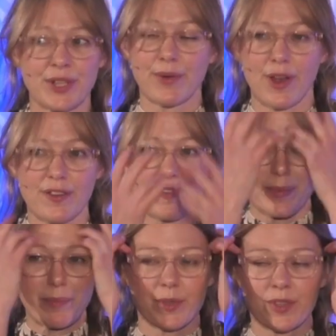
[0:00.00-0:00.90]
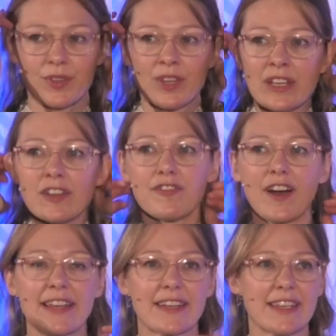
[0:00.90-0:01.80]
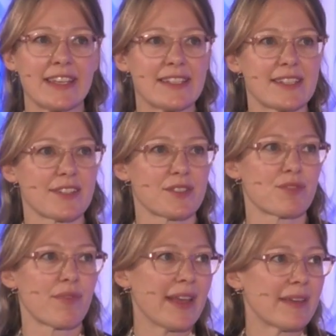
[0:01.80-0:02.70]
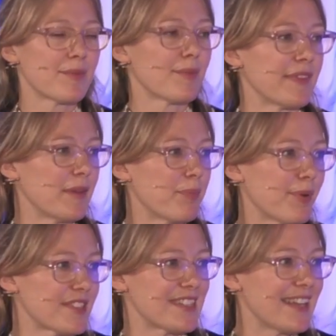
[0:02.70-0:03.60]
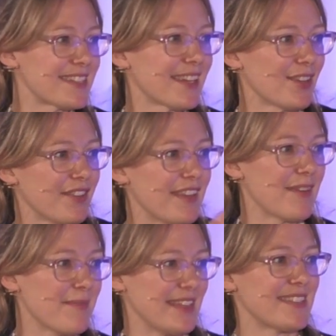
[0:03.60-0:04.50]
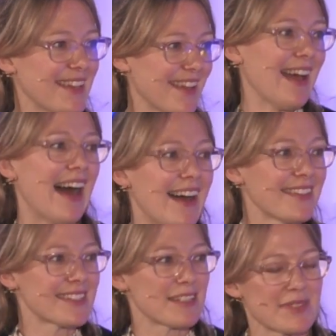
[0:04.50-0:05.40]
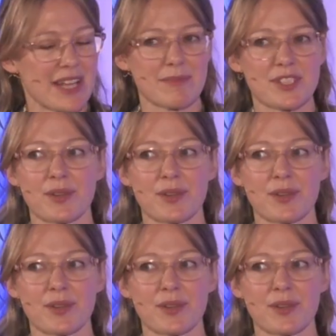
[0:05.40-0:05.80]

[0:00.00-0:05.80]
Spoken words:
heard from people who find it easier to write with a prosthetic on their missing hand sometimes.